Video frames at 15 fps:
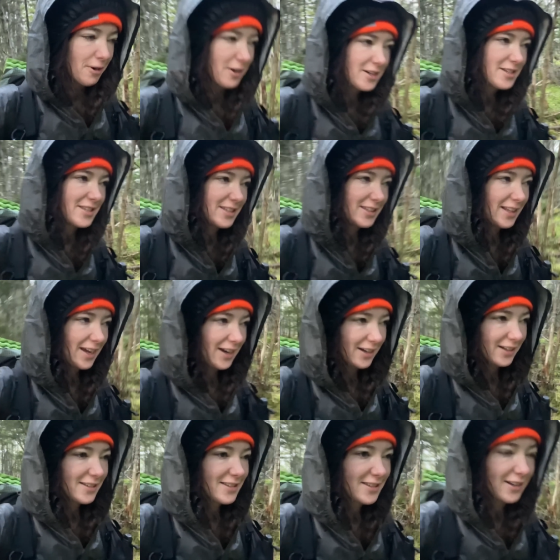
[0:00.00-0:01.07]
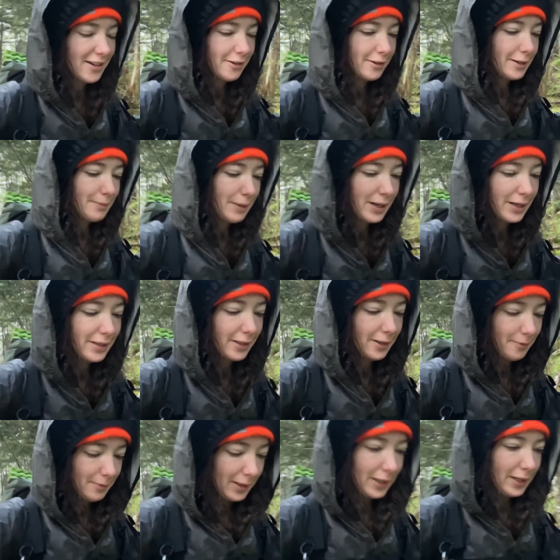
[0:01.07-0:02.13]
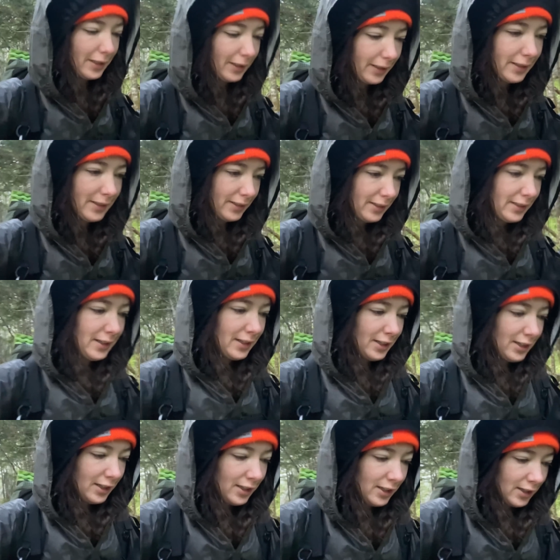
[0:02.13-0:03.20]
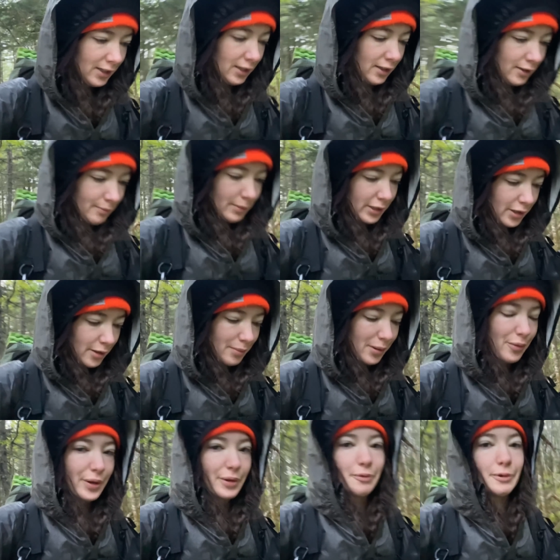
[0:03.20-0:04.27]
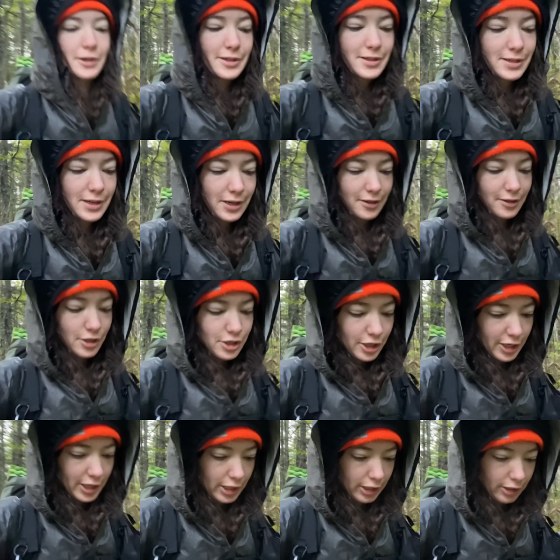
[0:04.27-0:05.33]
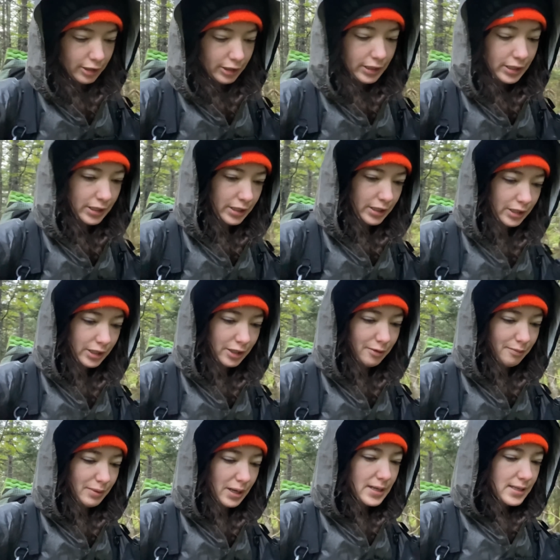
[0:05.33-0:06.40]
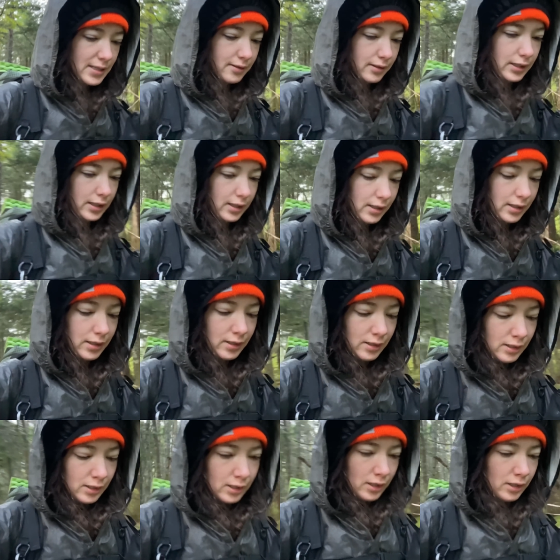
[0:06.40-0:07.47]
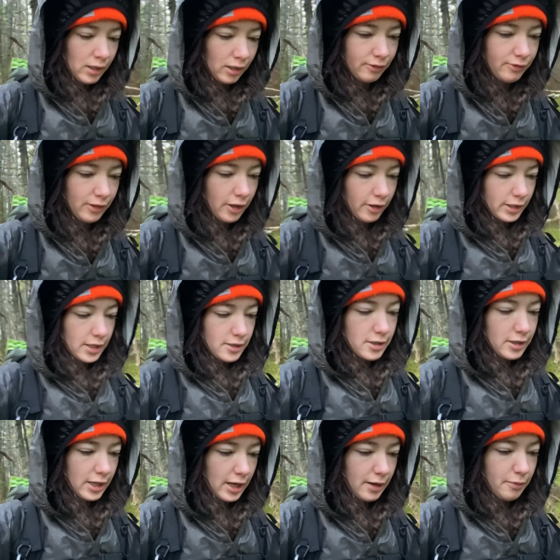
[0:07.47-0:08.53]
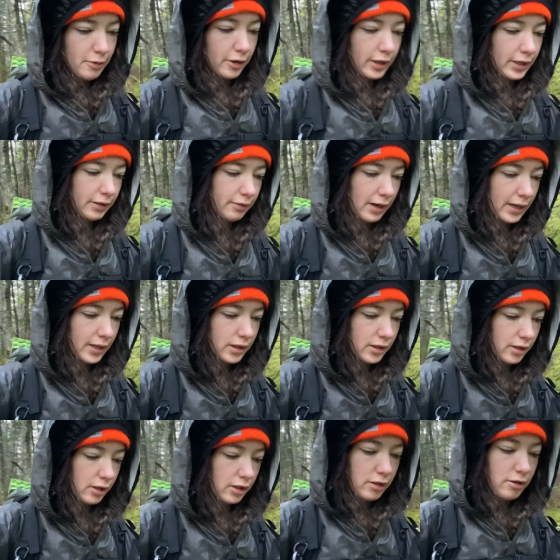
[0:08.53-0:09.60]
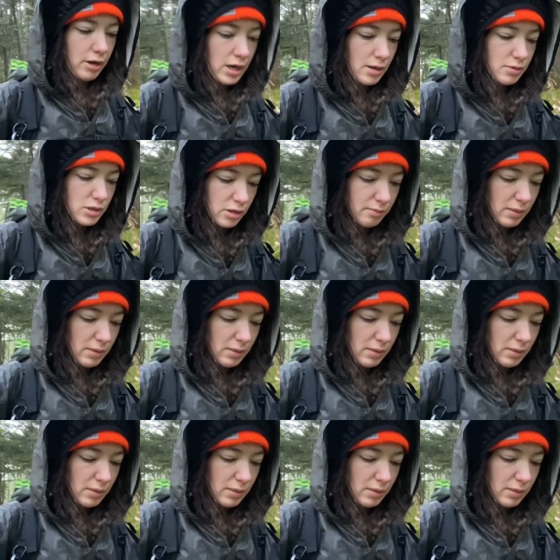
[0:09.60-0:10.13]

worse than that. So it might end up being my number one worst day on trail. Um, basically, I fell yesterday morning right at the New Hampshire